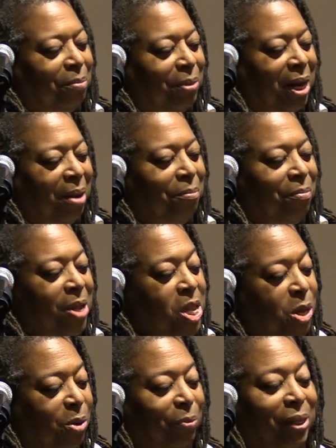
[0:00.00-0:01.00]
But I'm
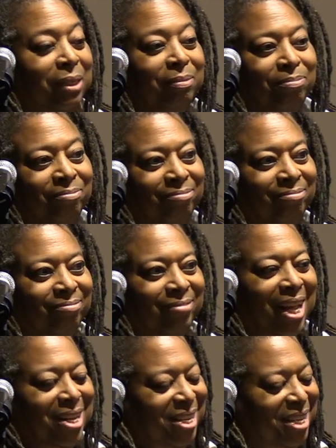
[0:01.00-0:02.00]
human
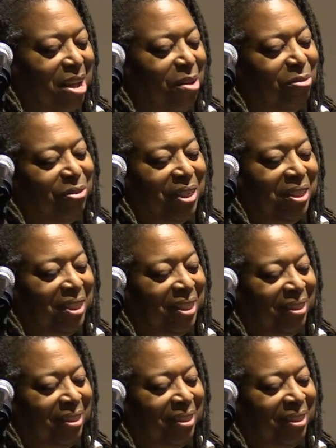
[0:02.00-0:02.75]
and selfish.